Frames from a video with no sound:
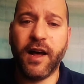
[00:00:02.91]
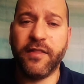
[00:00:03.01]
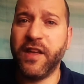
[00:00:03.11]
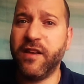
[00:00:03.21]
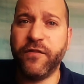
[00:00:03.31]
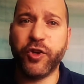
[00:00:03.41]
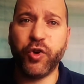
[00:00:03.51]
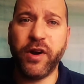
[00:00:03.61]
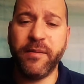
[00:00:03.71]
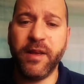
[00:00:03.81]
Uh, thank you for
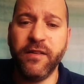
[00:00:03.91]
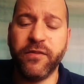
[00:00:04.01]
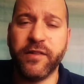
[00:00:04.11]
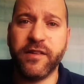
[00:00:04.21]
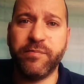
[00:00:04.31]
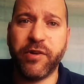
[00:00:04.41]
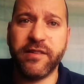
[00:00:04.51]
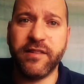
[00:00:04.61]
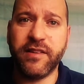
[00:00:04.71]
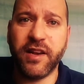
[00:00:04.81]
joining me for this
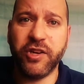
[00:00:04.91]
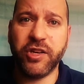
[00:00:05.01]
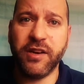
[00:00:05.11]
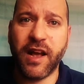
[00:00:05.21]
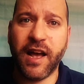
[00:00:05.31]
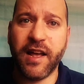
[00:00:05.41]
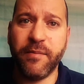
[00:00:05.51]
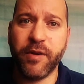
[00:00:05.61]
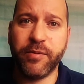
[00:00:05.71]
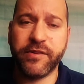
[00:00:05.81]
presentation. I
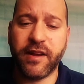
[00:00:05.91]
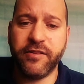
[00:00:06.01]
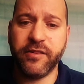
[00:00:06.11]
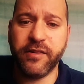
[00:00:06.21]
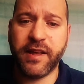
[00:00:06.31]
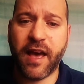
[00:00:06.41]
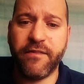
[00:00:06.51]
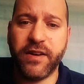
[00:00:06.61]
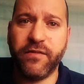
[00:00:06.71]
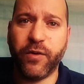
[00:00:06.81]
am your presenter,
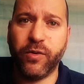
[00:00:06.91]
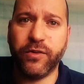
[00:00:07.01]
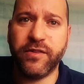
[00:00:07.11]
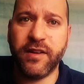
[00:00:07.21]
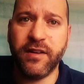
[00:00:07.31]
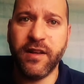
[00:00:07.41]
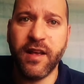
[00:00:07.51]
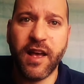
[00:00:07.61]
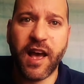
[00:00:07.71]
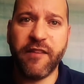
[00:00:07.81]
Kevin Fogelson.
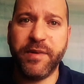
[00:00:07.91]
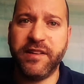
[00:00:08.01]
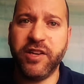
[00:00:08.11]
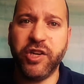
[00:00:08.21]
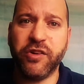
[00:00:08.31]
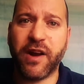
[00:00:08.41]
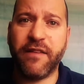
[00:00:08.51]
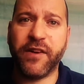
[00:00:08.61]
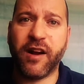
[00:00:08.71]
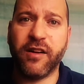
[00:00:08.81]
I've been teaching
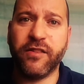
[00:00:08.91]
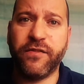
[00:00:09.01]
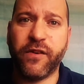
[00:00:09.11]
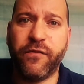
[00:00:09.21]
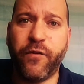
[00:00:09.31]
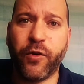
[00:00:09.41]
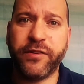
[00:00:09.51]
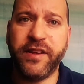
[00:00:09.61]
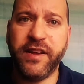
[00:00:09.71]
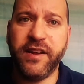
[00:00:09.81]
graphic arts for
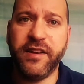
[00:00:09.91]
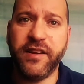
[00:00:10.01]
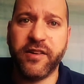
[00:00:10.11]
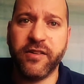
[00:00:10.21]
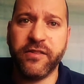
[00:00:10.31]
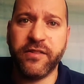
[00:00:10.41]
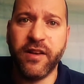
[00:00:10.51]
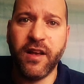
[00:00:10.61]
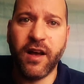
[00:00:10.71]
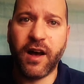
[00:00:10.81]
14 years.
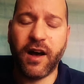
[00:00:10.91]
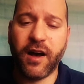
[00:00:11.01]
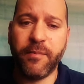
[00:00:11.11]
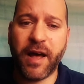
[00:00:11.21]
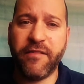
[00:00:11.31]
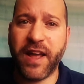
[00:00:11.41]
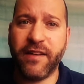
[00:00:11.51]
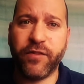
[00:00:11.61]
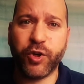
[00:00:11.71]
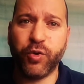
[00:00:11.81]
Um, I've
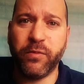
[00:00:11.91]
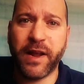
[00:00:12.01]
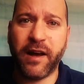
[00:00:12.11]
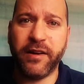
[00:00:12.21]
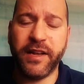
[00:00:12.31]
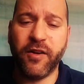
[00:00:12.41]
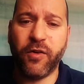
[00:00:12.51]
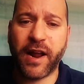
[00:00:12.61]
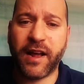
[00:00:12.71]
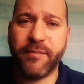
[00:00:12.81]
had virtual reality
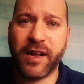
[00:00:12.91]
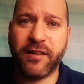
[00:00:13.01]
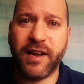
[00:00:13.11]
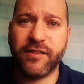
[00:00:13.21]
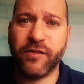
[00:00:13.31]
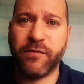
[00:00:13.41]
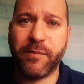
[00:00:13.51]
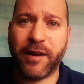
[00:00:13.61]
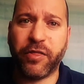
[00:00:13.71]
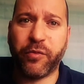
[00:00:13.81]
going on in my classroom for
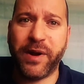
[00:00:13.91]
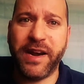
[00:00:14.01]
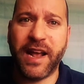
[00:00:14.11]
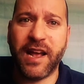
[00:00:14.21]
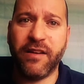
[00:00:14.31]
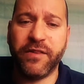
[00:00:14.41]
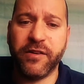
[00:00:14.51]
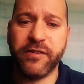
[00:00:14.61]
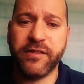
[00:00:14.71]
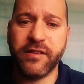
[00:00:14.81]
about three and a half
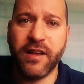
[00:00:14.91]
years.